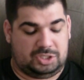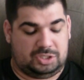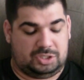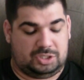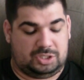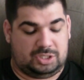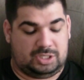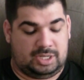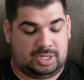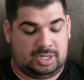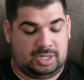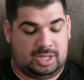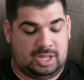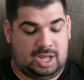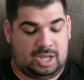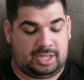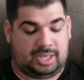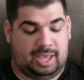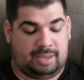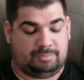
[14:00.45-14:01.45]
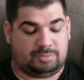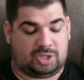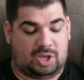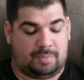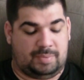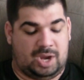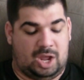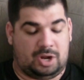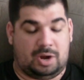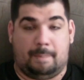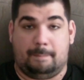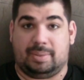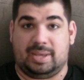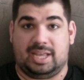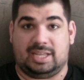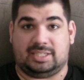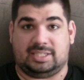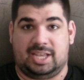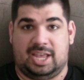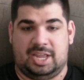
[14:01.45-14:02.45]
of games coming out on
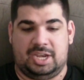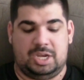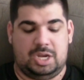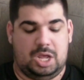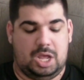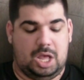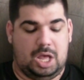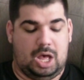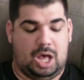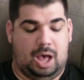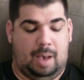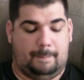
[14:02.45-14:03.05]
PSN.